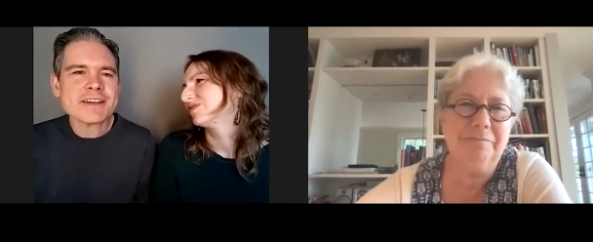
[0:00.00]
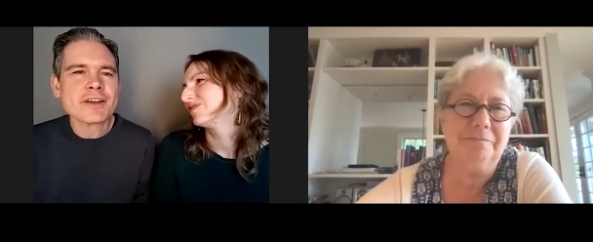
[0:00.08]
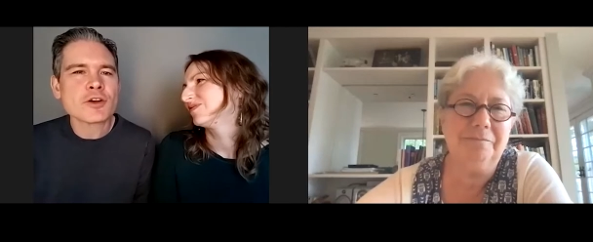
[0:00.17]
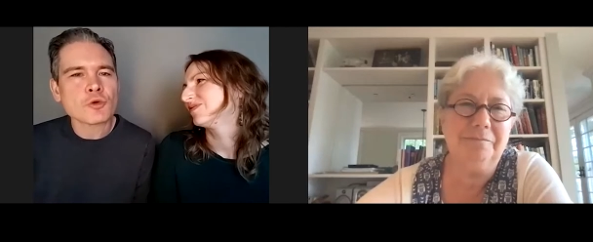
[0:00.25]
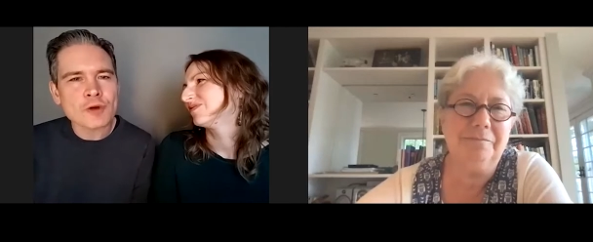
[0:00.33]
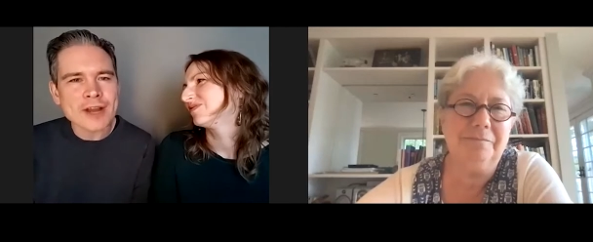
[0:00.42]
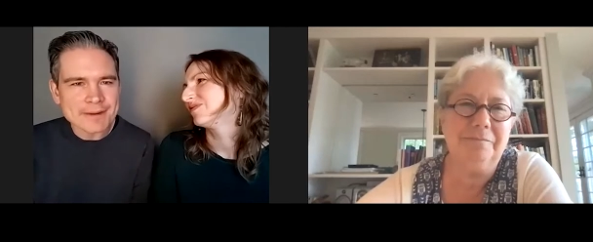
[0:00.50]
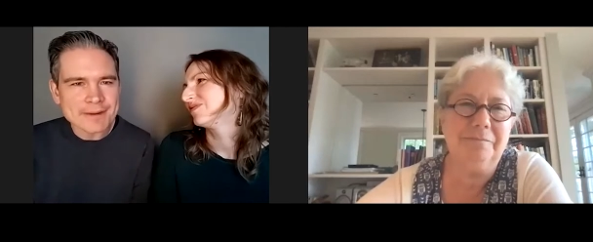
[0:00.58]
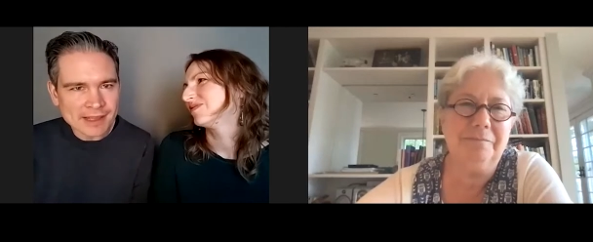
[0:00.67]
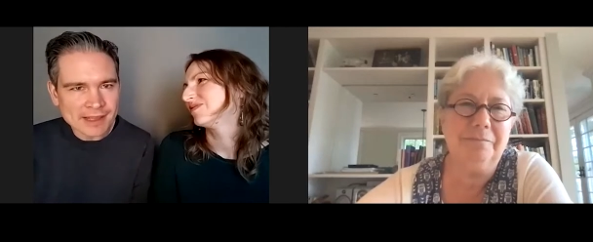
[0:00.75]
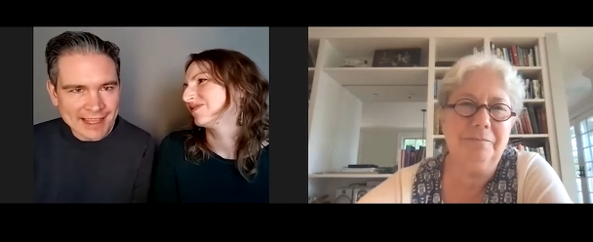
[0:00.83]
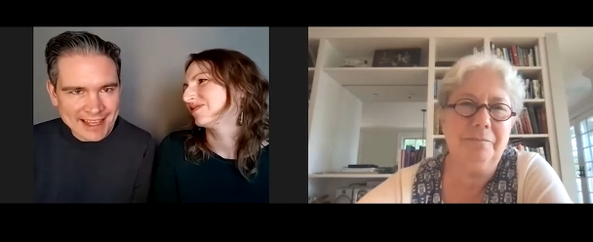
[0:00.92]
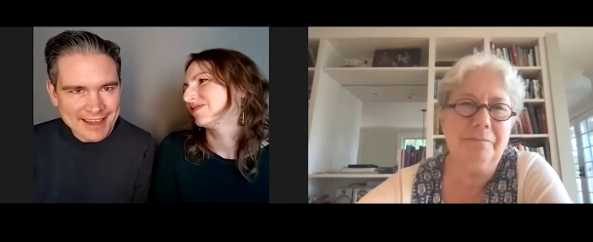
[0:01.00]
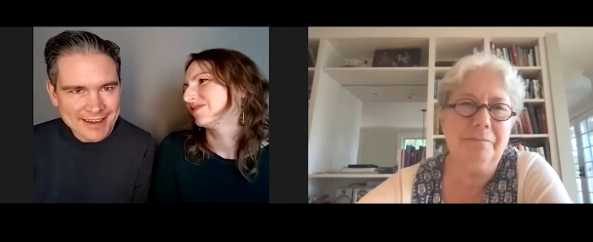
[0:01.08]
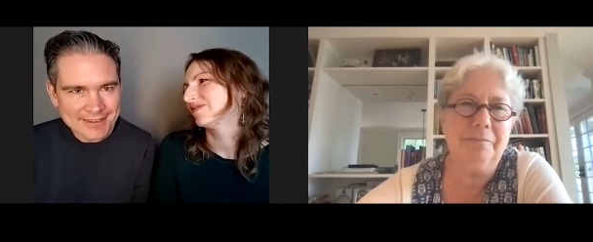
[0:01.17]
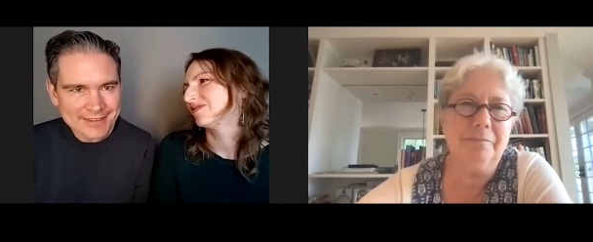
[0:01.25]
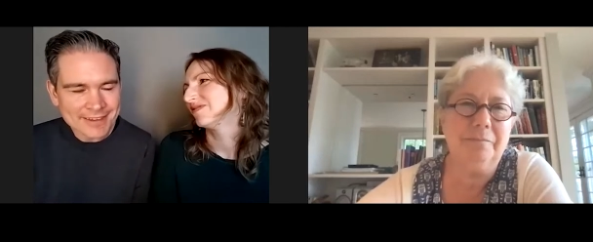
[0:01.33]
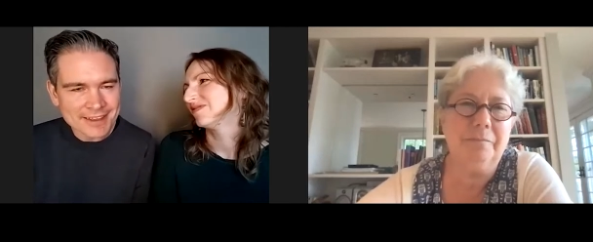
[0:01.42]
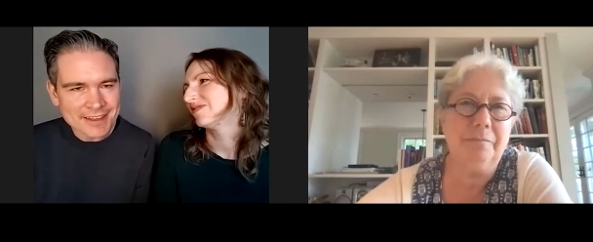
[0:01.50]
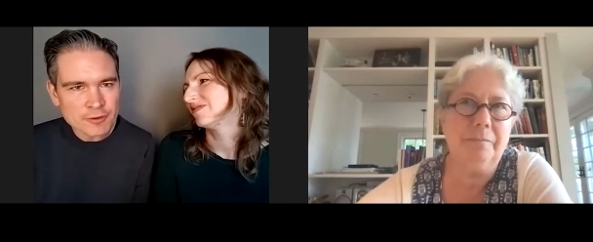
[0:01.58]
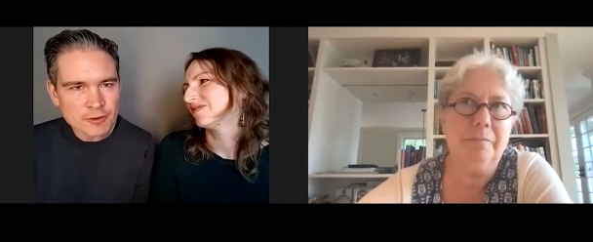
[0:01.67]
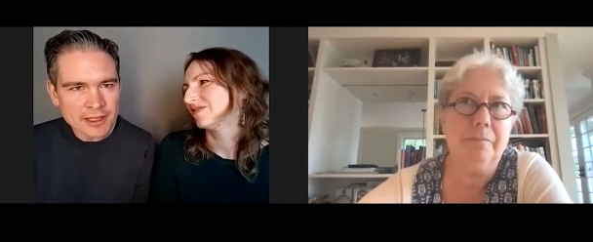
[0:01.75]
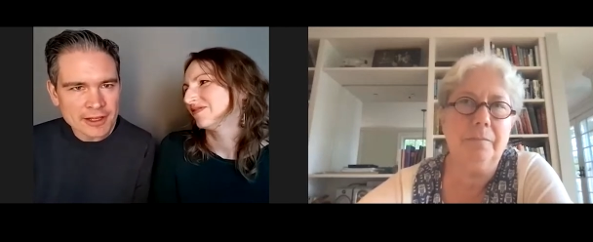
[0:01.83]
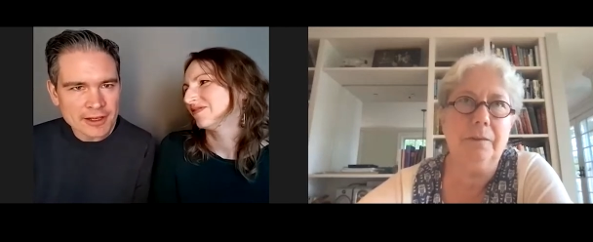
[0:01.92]
Speaker 1: a great play that you
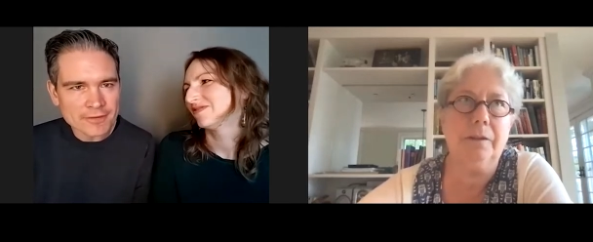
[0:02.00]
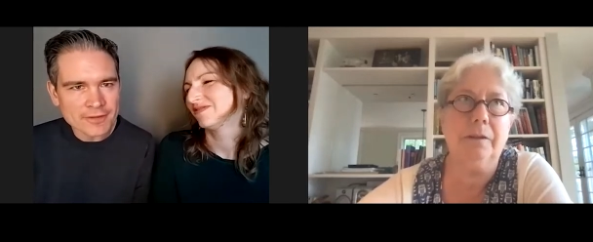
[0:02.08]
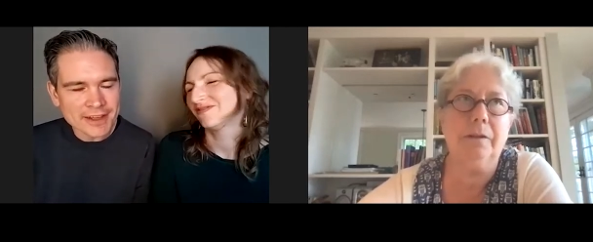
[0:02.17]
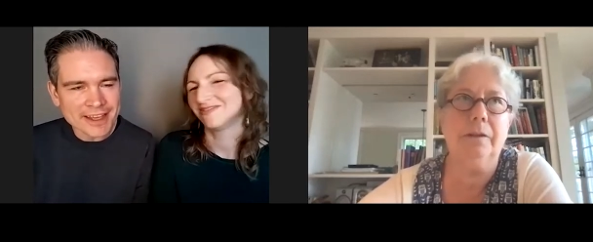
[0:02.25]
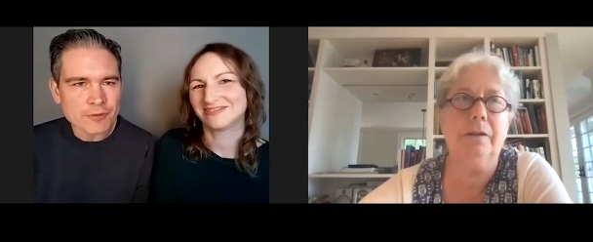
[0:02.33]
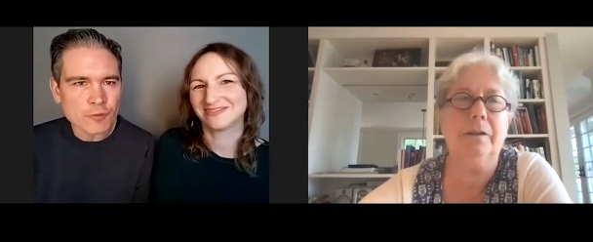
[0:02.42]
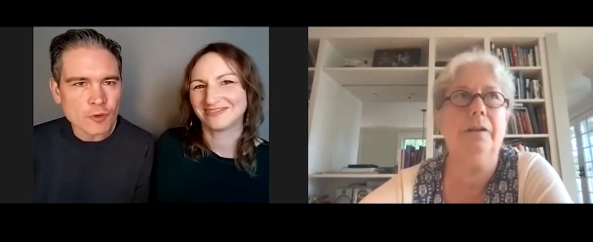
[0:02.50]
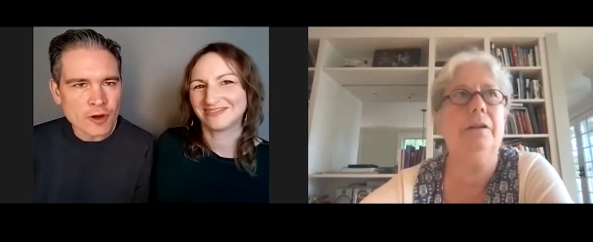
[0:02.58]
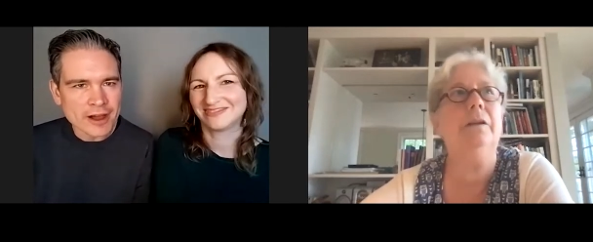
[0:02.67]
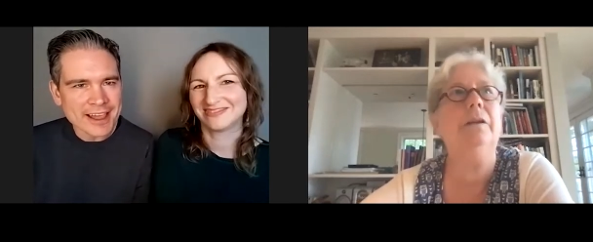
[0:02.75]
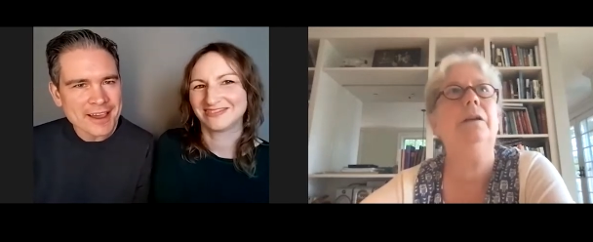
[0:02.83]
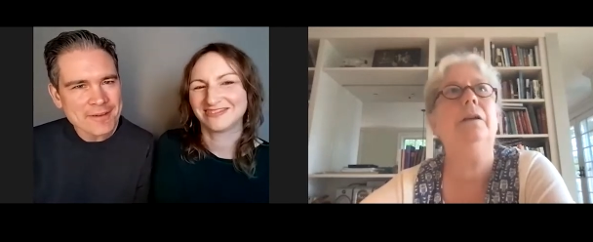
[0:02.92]
love and why